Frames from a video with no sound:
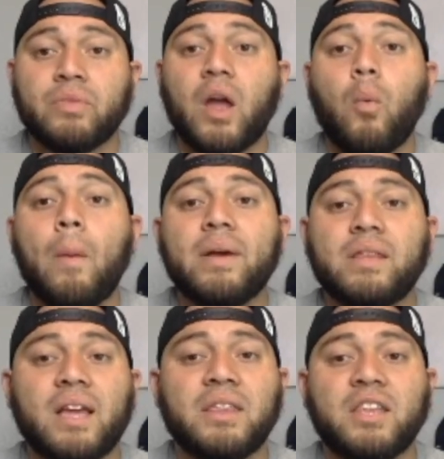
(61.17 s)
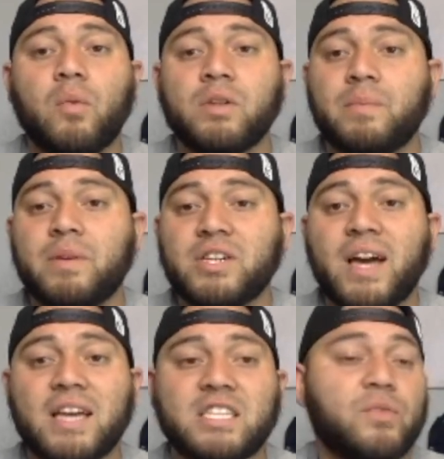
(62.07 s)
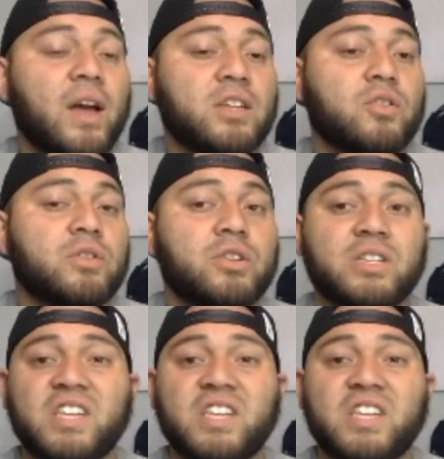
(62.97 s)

Now, one big thing I did want to mention, guys, if you guys go to the